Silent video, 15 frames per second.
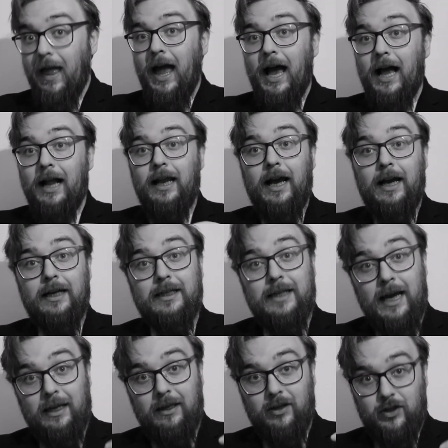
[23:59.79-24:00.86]
and I
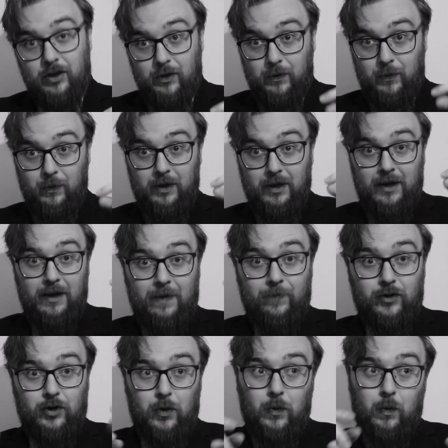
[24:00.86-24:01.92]
intend to
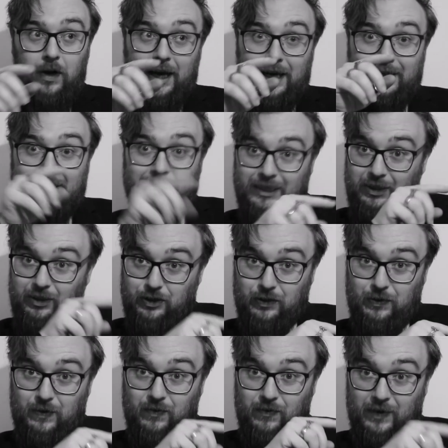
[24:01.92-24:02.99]
do what I didn't
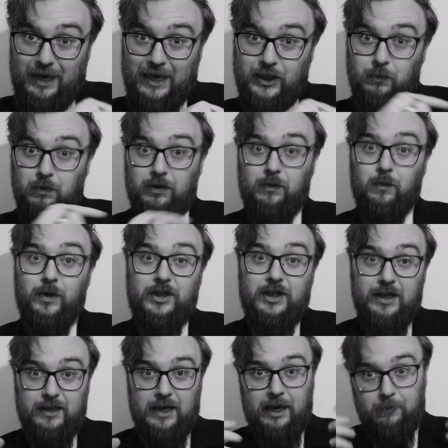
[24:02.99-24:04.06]
do for the last one, which
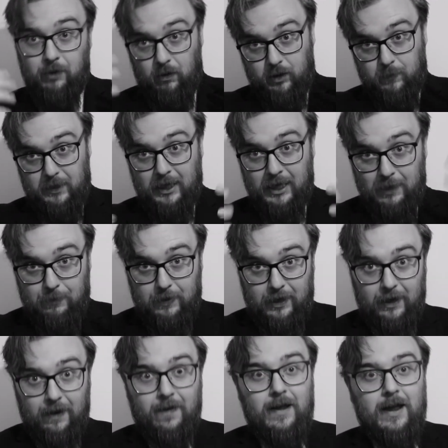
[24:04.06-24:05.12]
is I'm going to be keeping